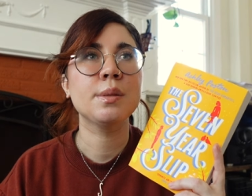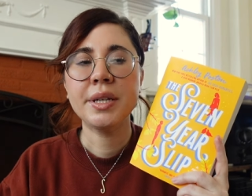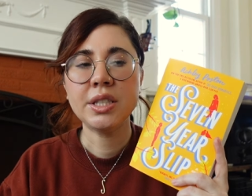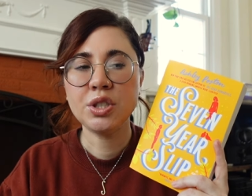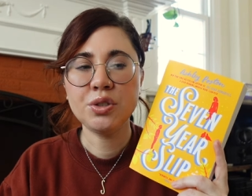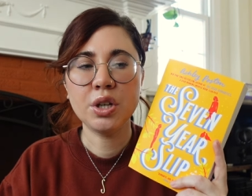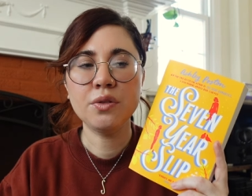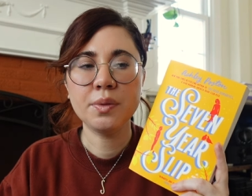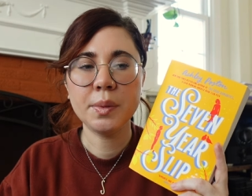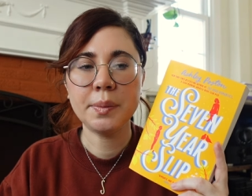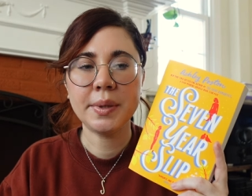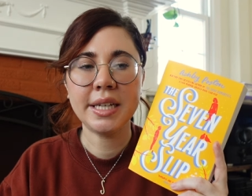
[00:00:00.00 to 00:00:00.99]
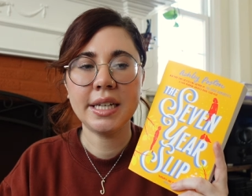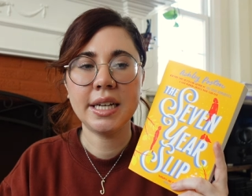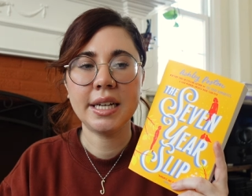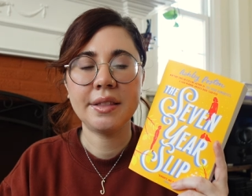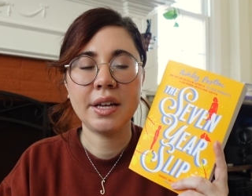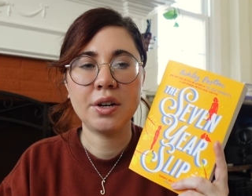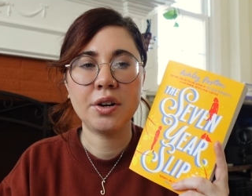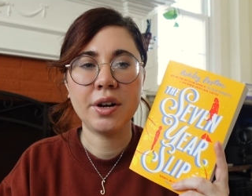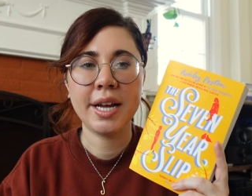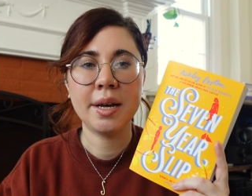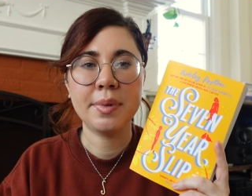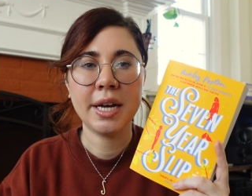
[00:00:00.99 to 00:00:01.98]
because you know from the beginning that her
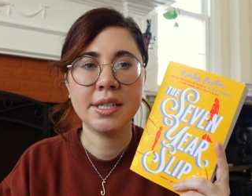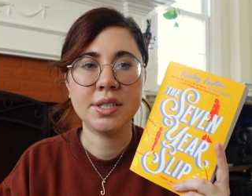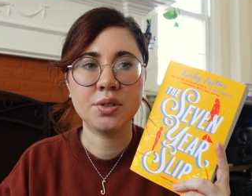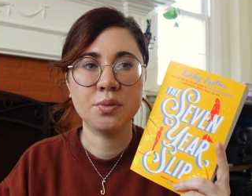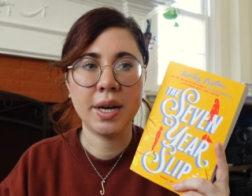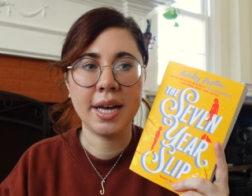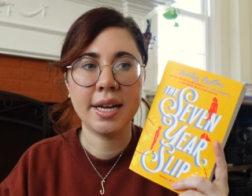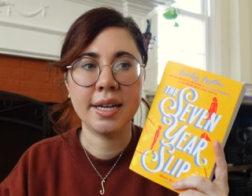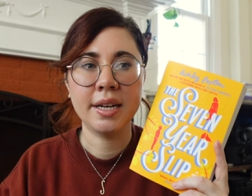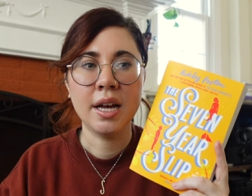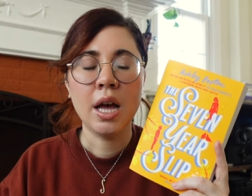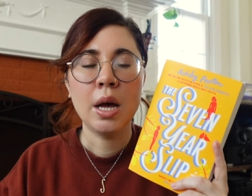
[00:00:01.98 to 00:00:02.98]
aunt passed away,